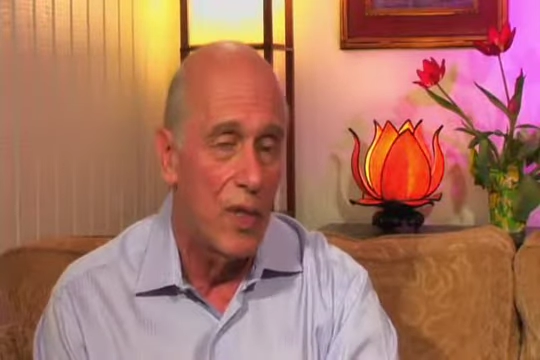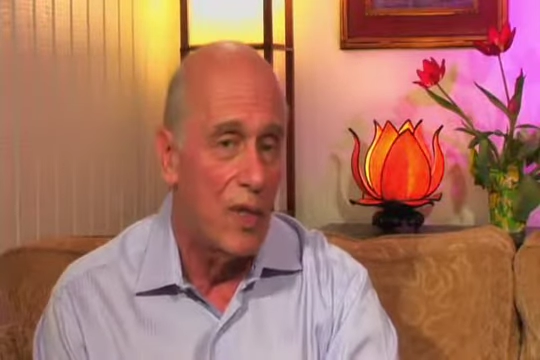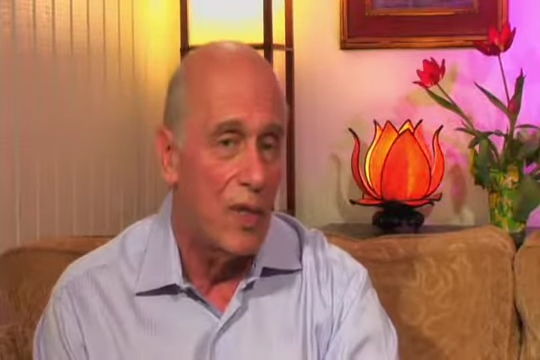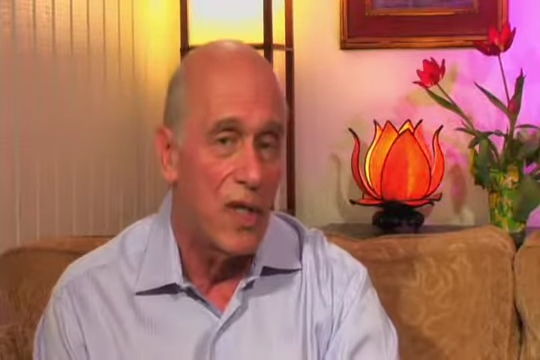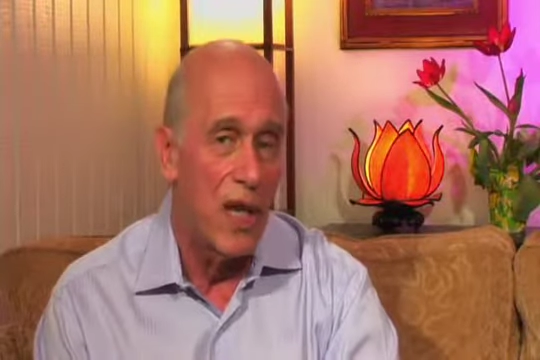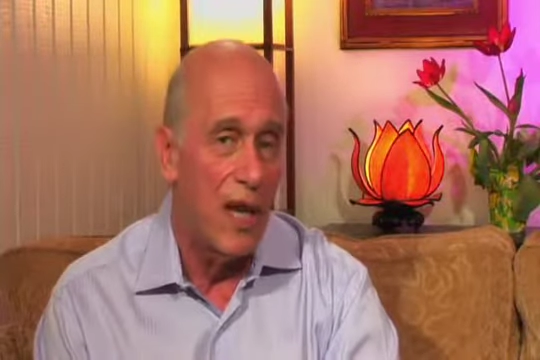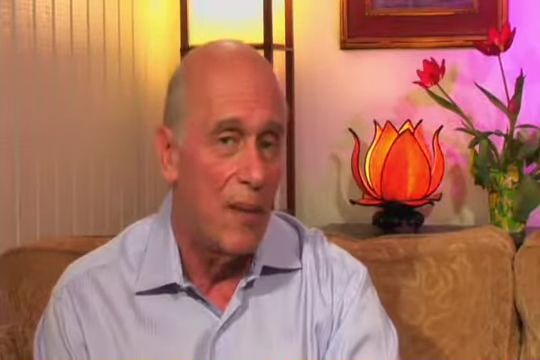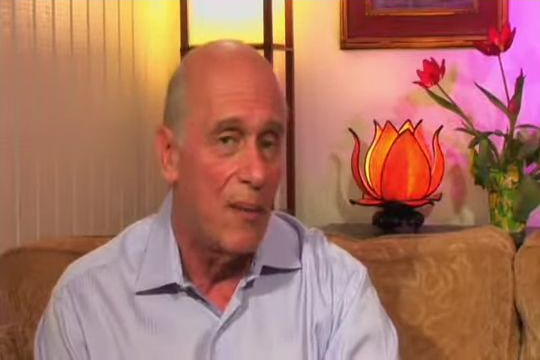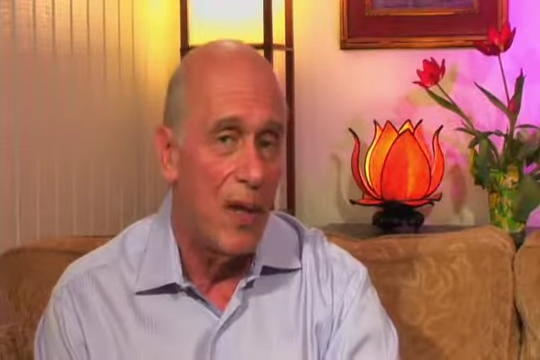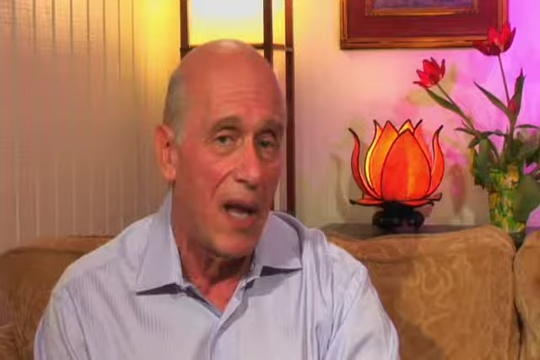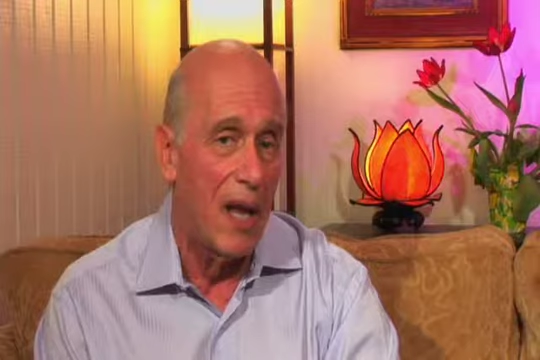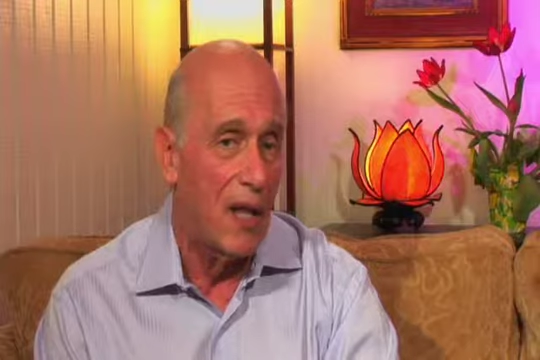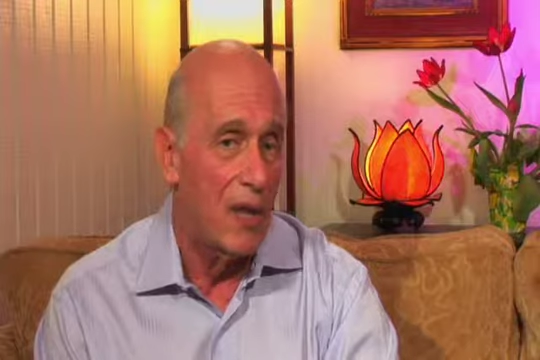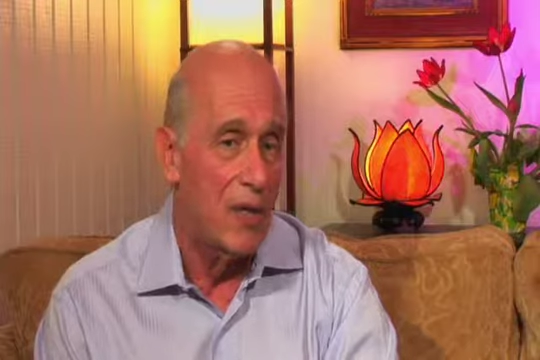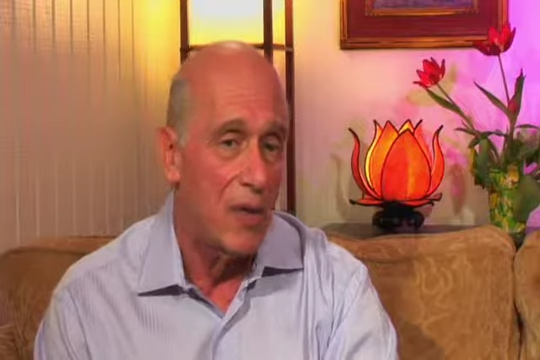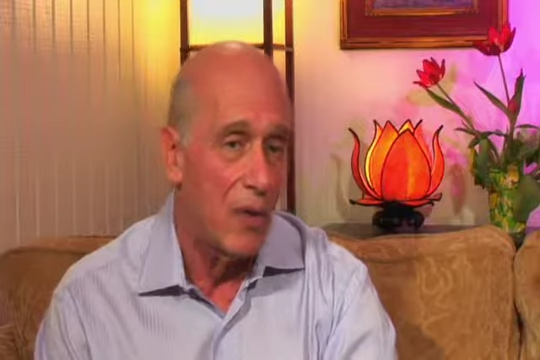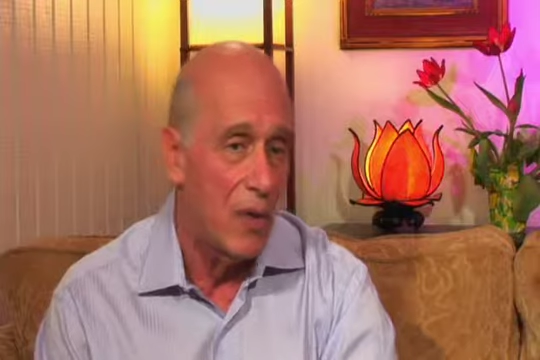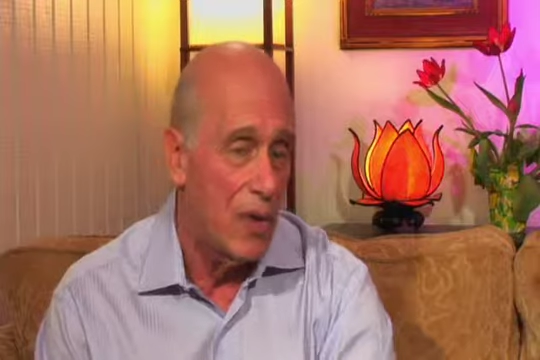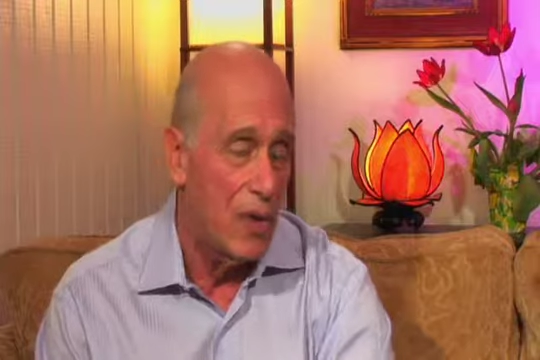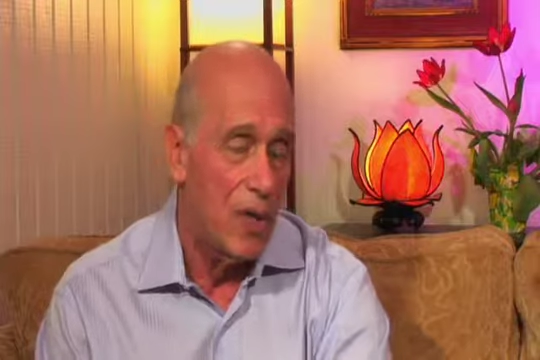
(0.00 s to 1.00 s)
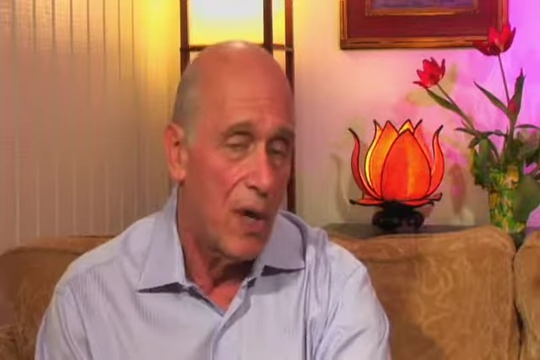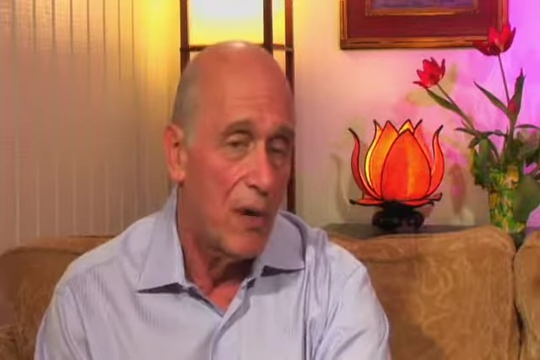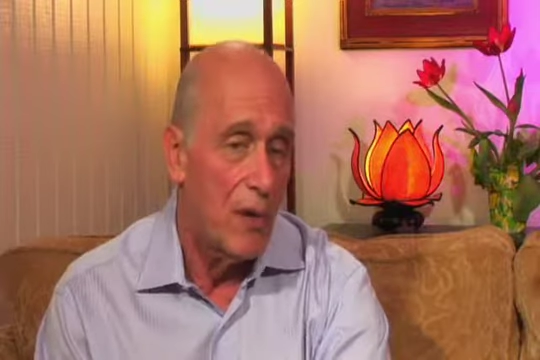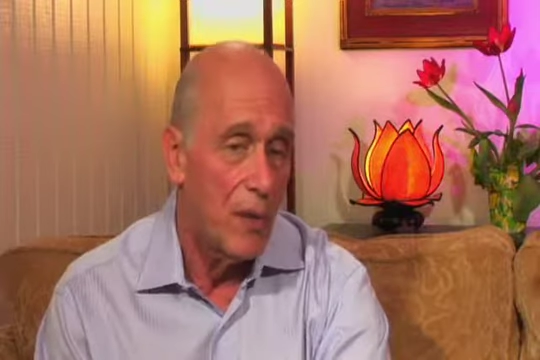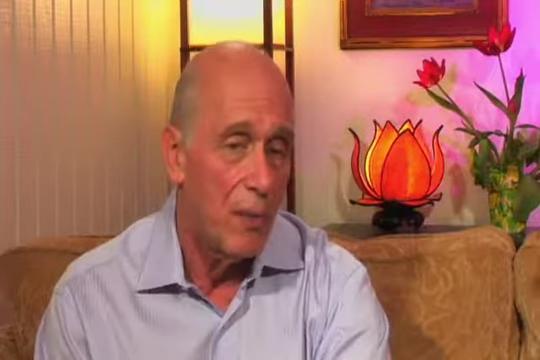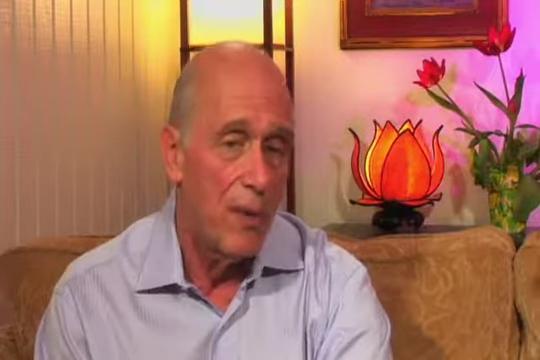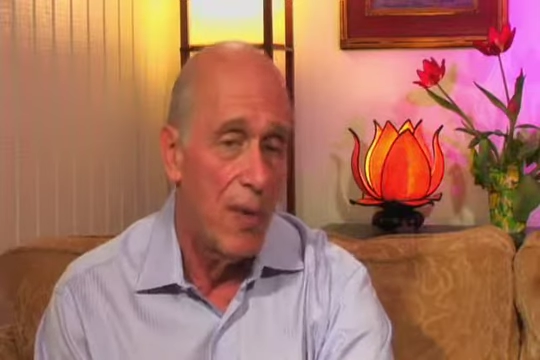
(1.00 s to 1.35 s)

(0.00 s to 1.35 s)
the same cancer as other